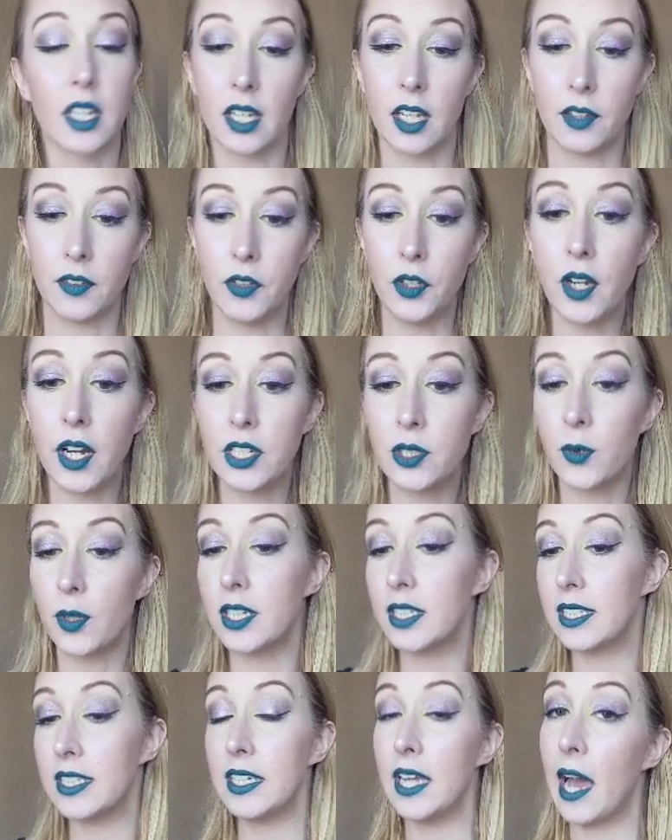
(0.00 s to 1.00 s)
If you guys
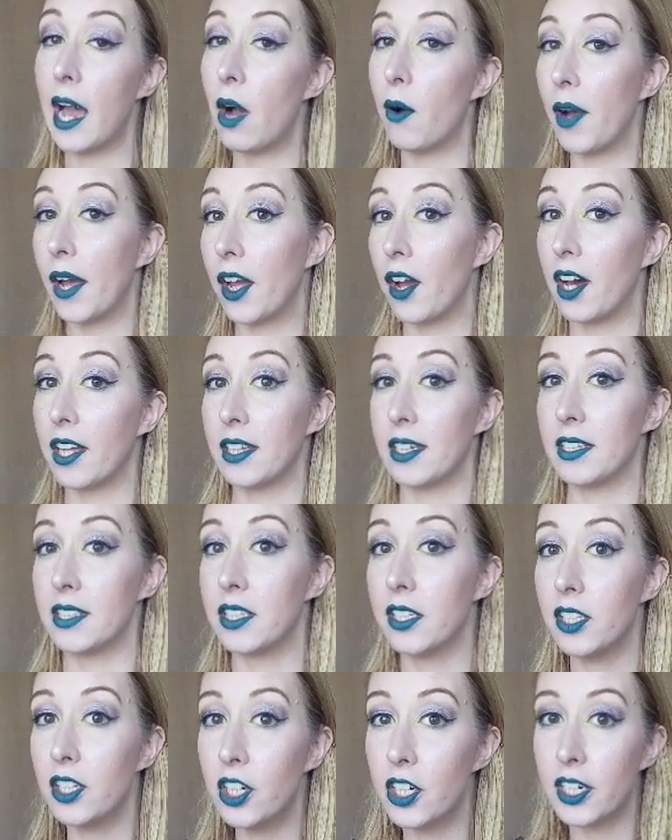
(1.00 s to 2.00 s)
want to see how I got
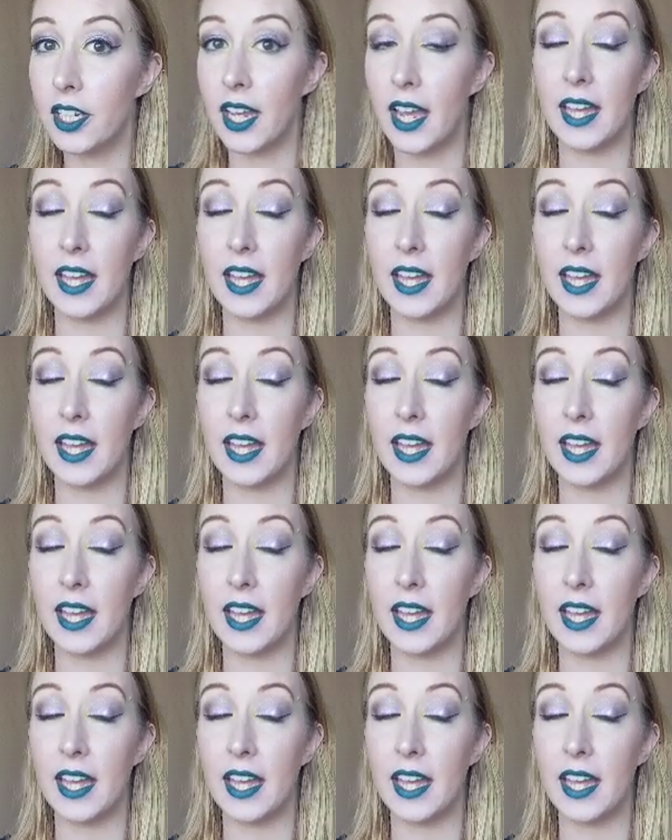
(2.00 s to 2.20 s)
this look